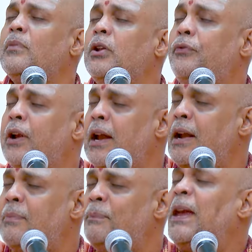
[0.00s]

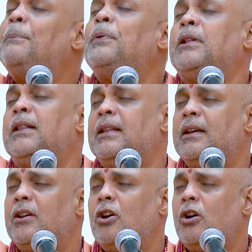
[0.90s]
Different people,
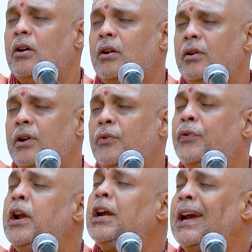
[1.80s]

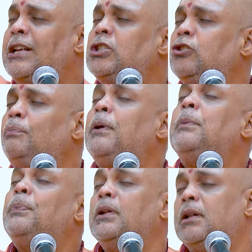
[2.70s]
different kinds of
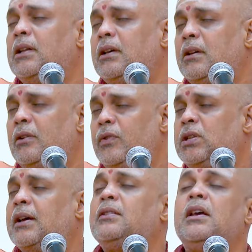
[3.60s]
people which
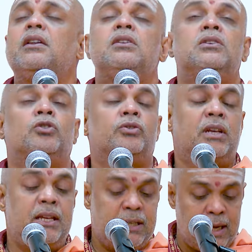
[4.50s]
are there in the
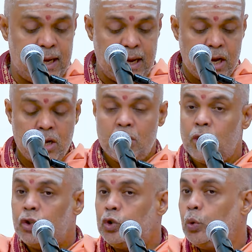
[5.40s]
society,
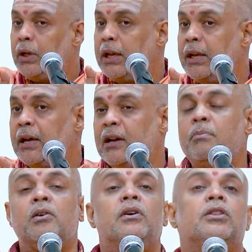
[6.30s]
sukhinaha
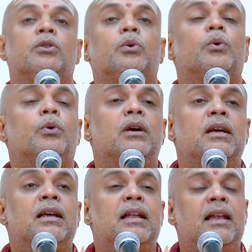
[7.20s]
bhavantu.
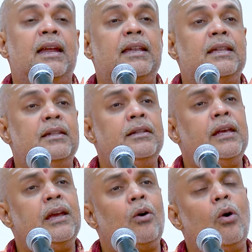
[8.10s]
Let
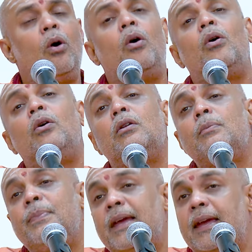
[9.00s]
they all
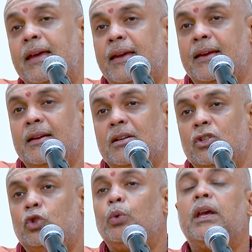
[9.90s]
be
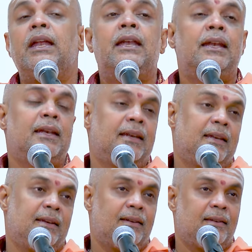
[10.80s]
sukhin.